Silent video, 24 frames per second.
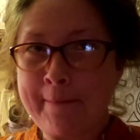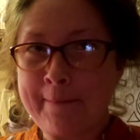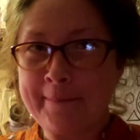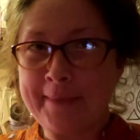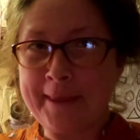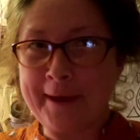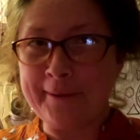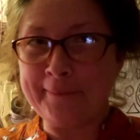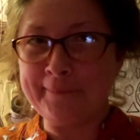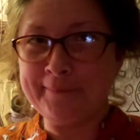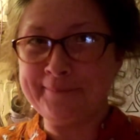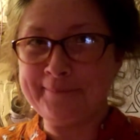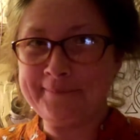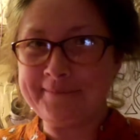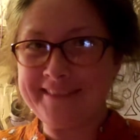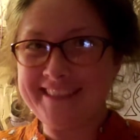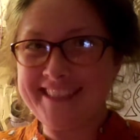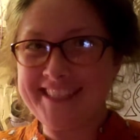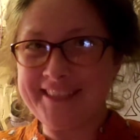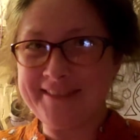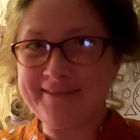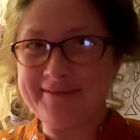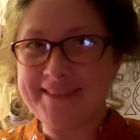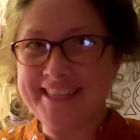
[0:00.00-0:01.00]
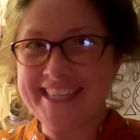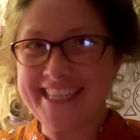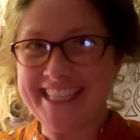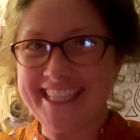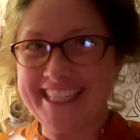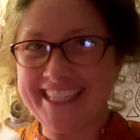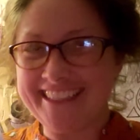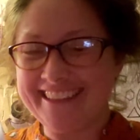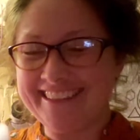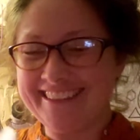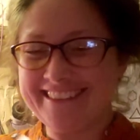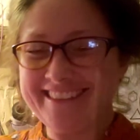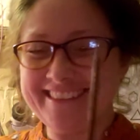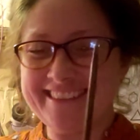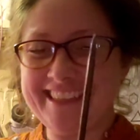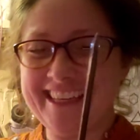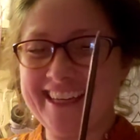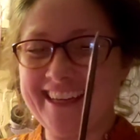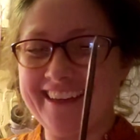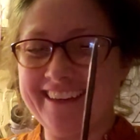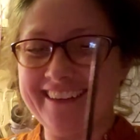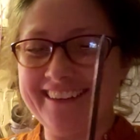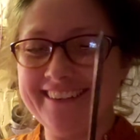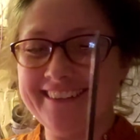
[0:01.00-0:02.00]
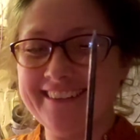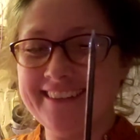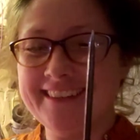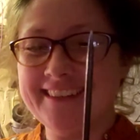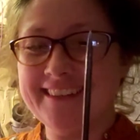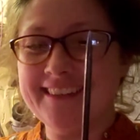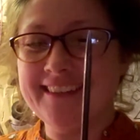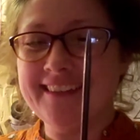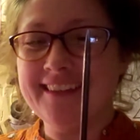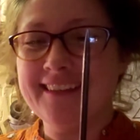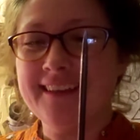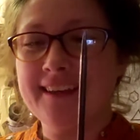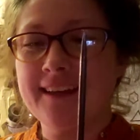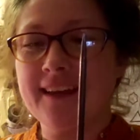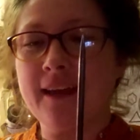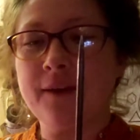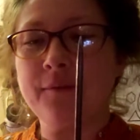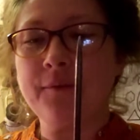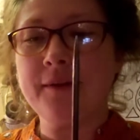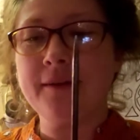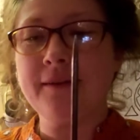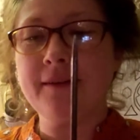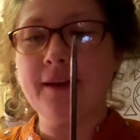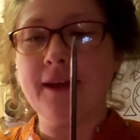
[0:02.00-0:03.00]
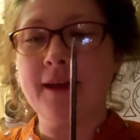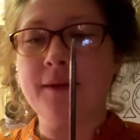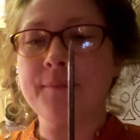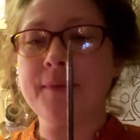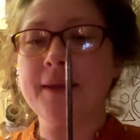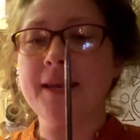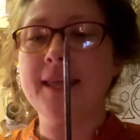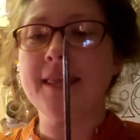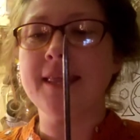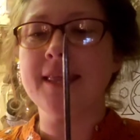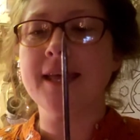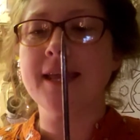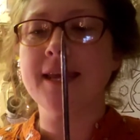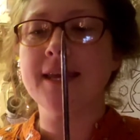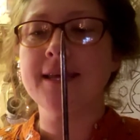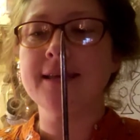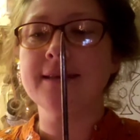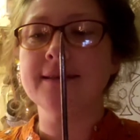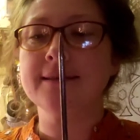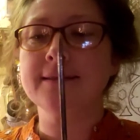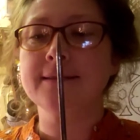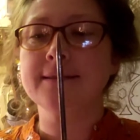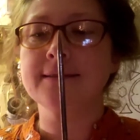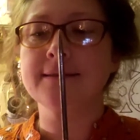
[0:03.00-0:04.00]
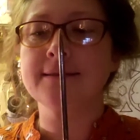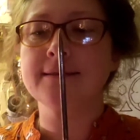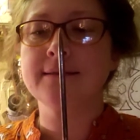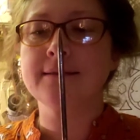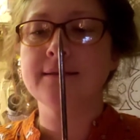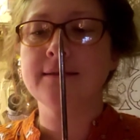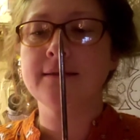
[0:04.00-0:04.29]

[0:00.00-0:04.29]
Nope. Too many. Okay. I wonder how many that is.